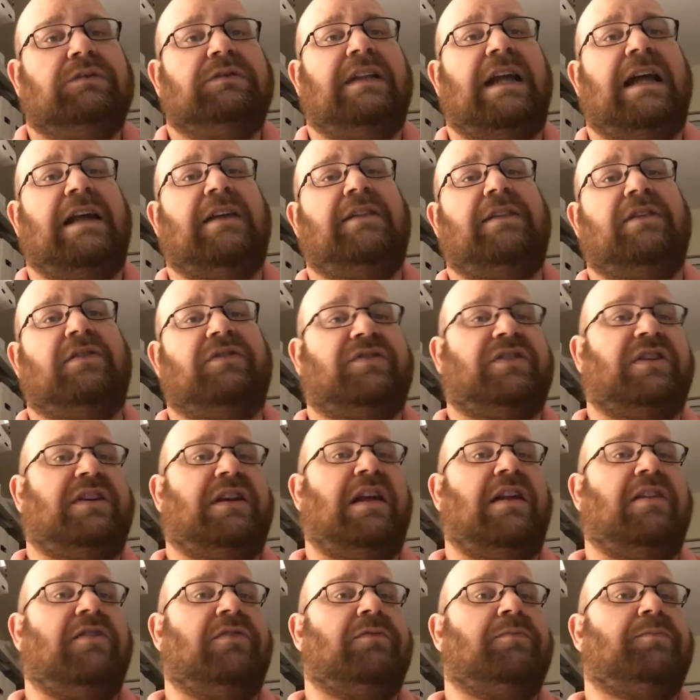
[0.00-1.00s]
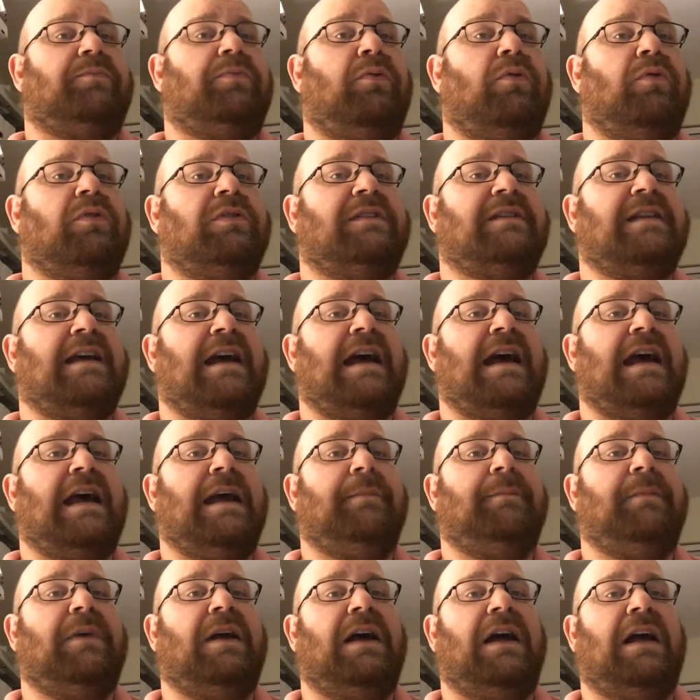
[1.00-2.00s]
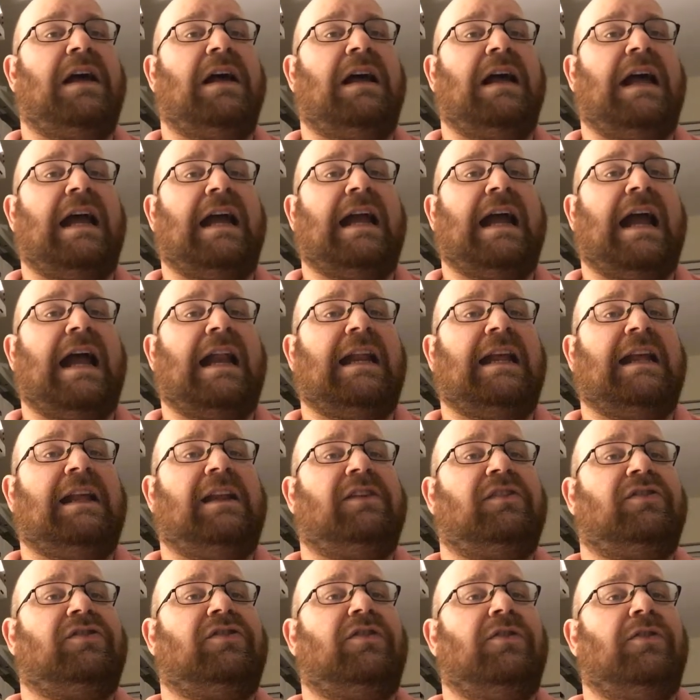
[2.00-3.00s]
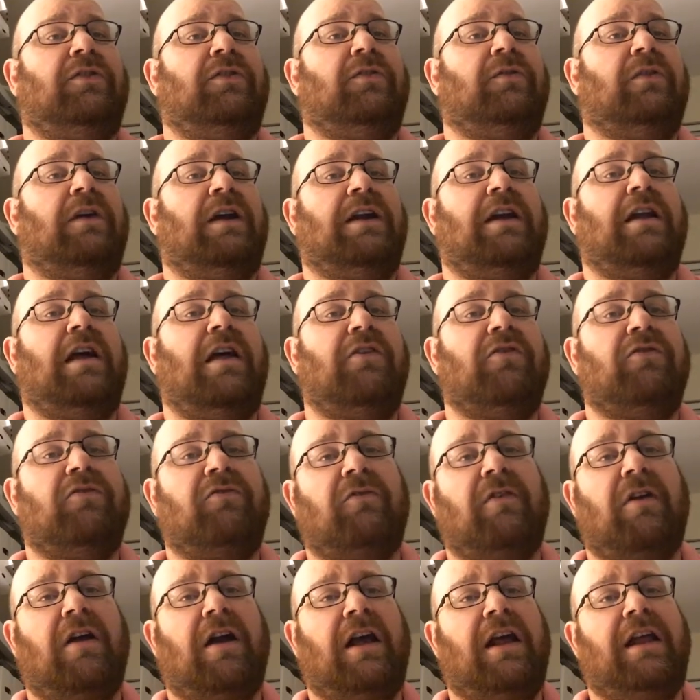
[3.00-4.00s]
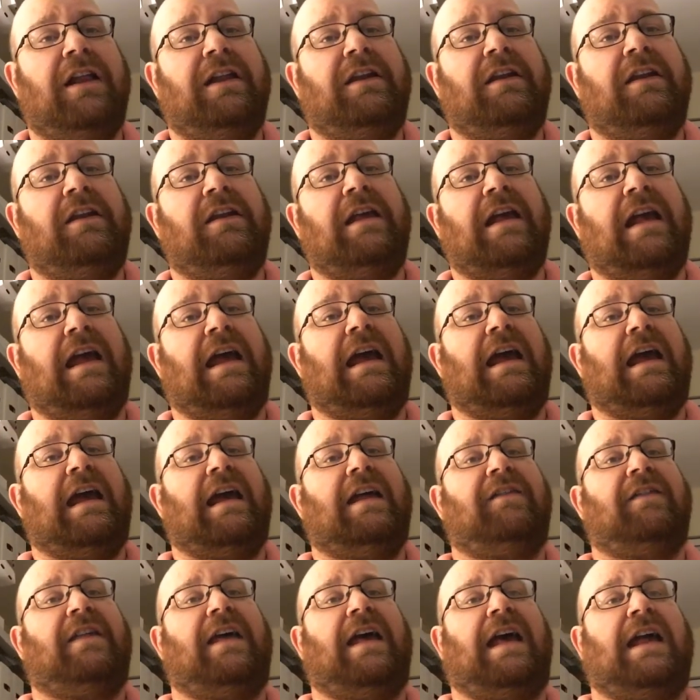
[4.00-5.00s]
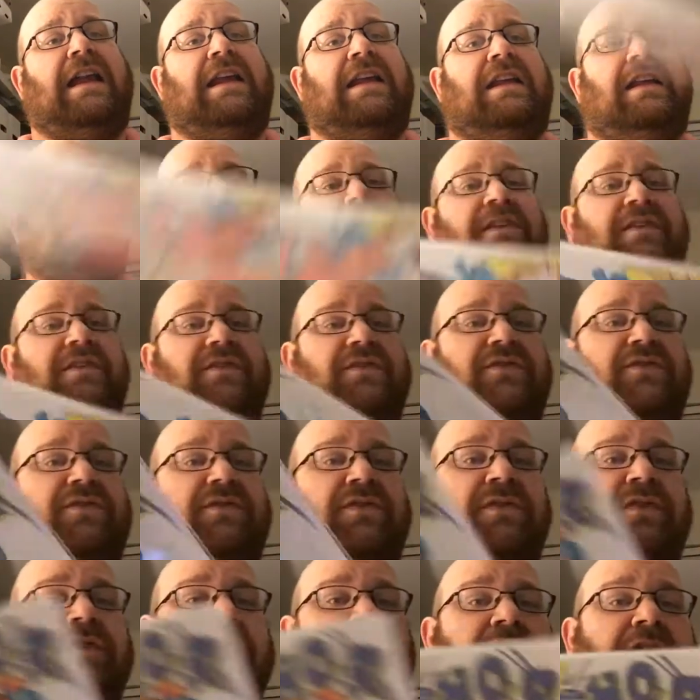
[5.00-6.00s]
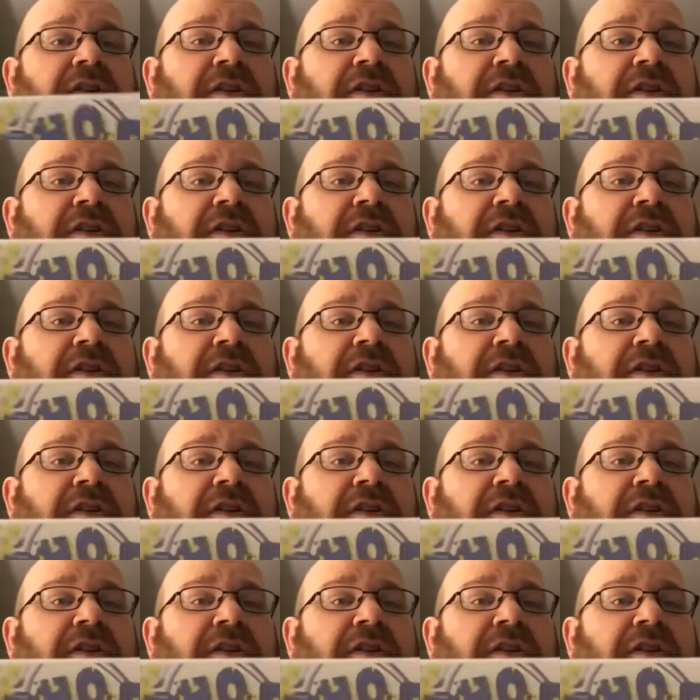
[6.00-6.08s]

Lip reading: Now, there's another time I got into another run, and that is